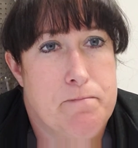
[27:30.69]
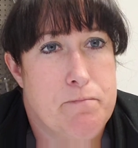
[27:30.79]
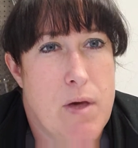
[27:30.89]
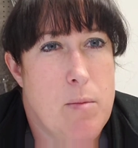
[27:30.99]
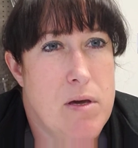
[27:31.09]

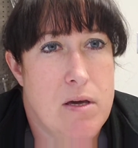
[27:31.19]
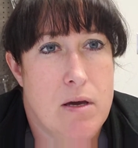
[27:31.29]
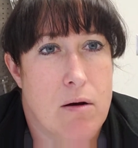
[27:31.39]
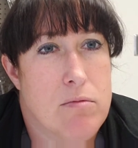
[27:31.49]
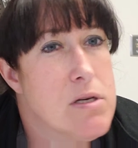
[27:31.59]
maybe
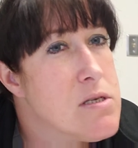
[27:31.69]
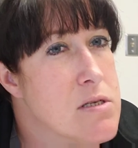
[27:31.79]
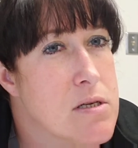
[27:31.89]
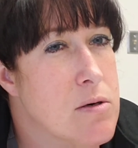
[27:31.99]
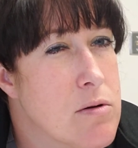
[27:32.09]
a
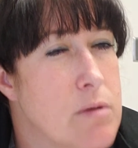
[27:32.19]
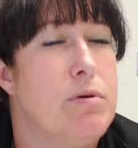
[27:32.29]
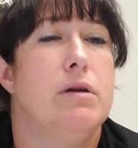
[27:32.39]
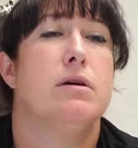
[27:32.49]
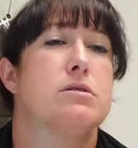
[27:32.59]
wrist in
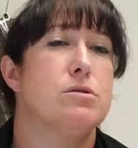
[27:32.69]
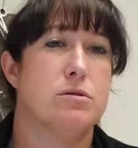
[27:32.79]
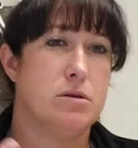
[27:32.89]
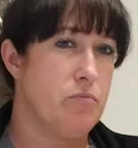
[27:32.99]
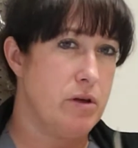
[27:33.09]
orthopedics or
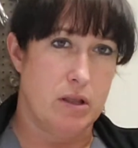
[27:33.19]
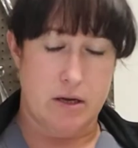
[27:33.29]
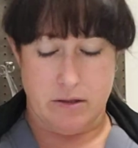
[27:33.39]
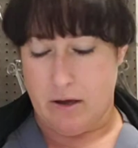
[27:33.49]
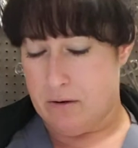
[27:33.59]
something
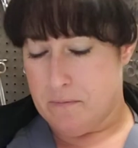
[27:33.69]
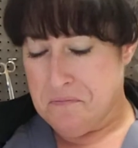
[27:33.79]
like that.